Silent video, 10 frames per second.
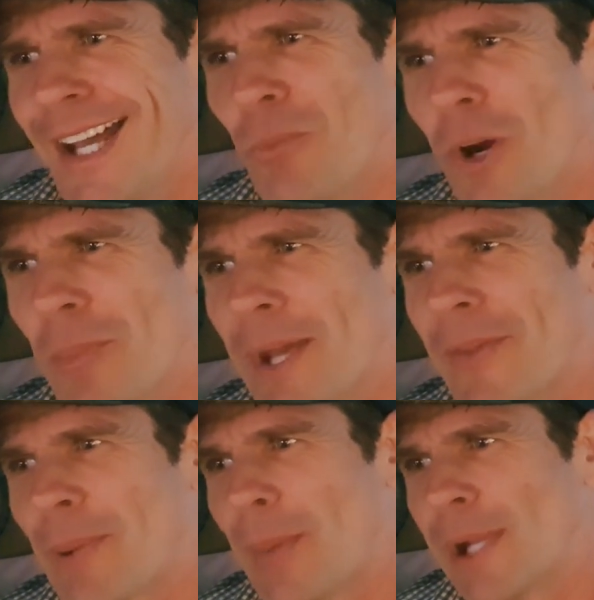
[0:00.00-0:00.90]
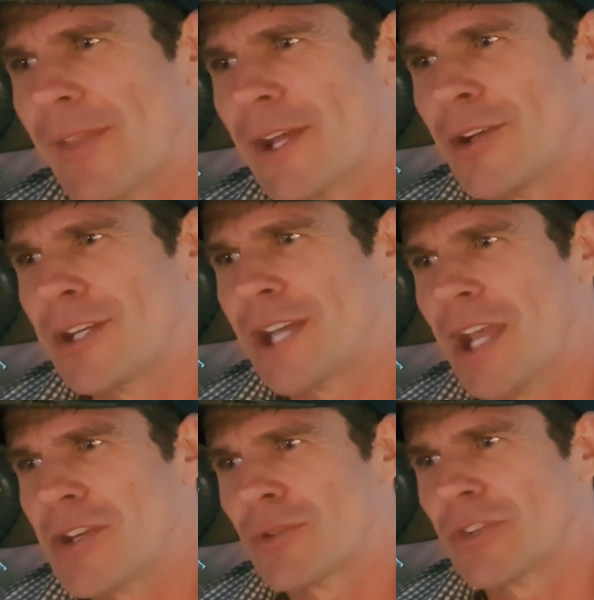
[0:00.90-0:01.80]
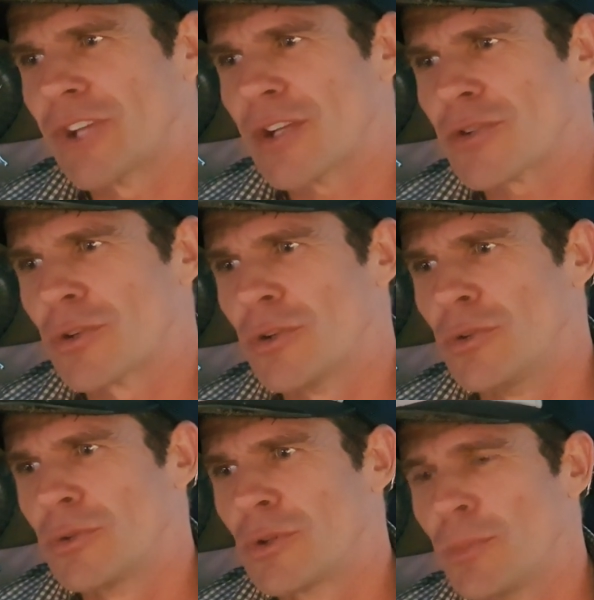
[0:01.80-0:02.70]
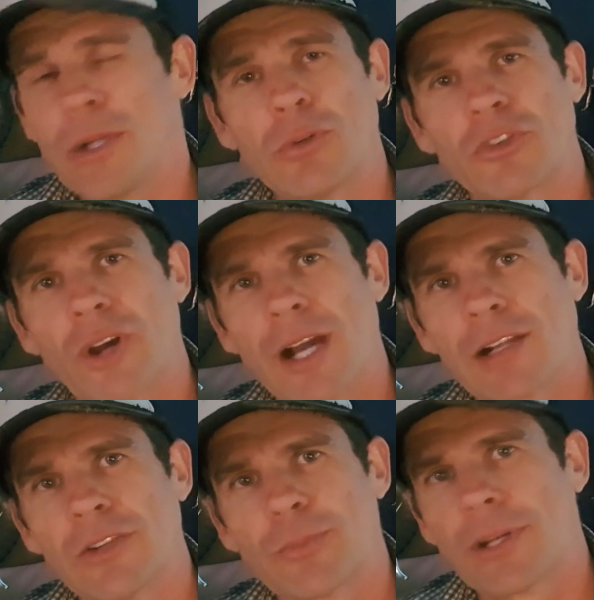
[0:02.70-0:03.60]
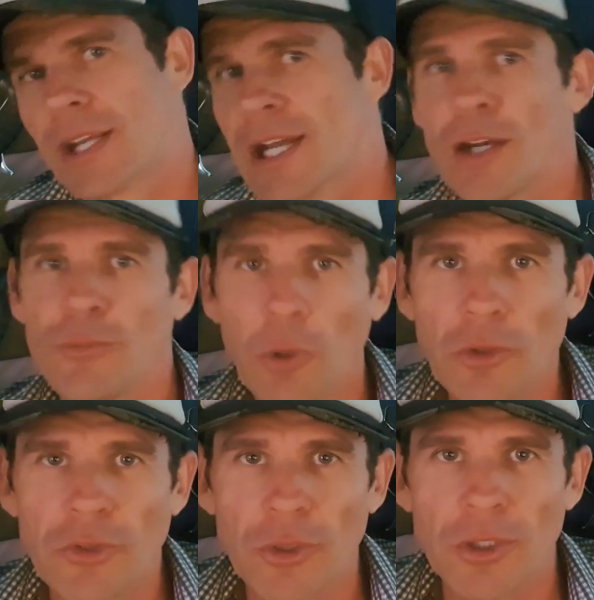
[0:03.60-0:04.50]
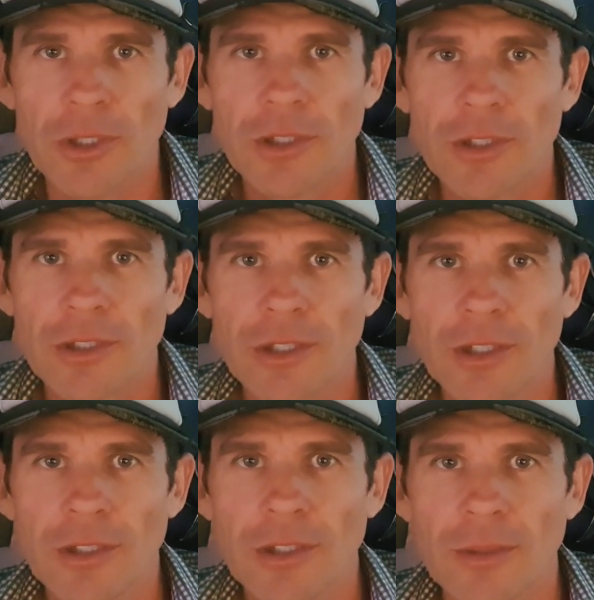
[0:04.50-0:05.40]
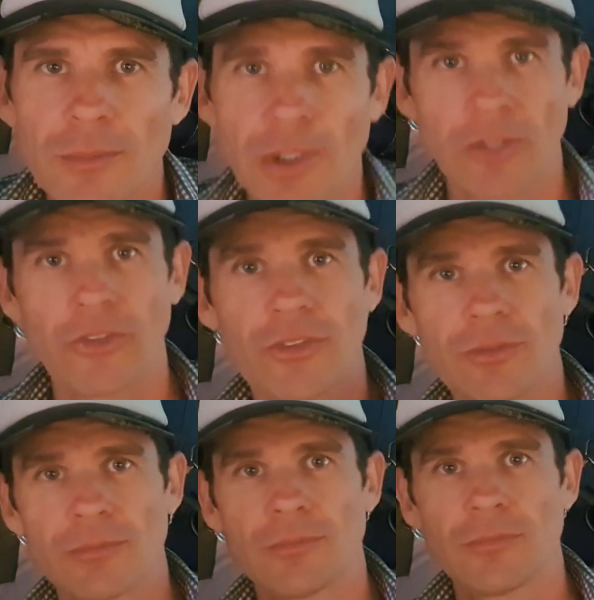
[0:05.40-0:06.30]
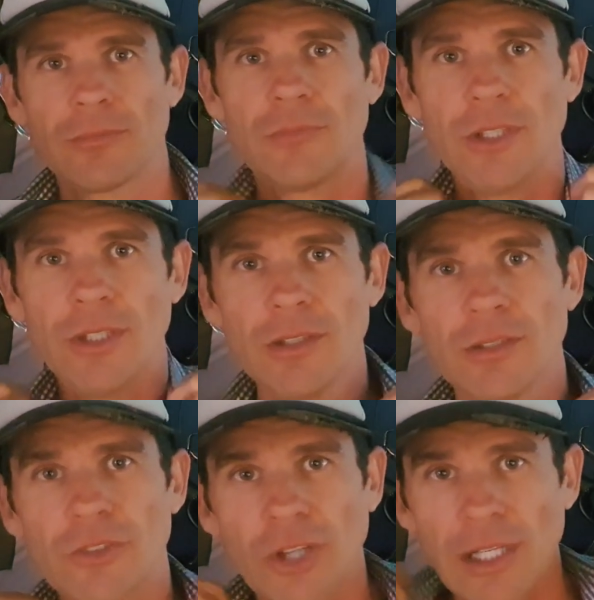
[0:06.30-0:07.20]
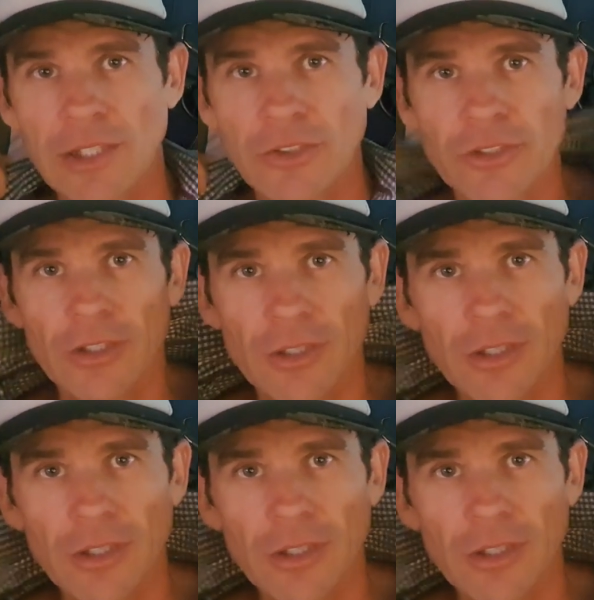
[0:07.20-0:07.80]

What about the people out there in Kenya, etc., who could be good cyclists but they can't afford to, you know, because you know, cycling's a, an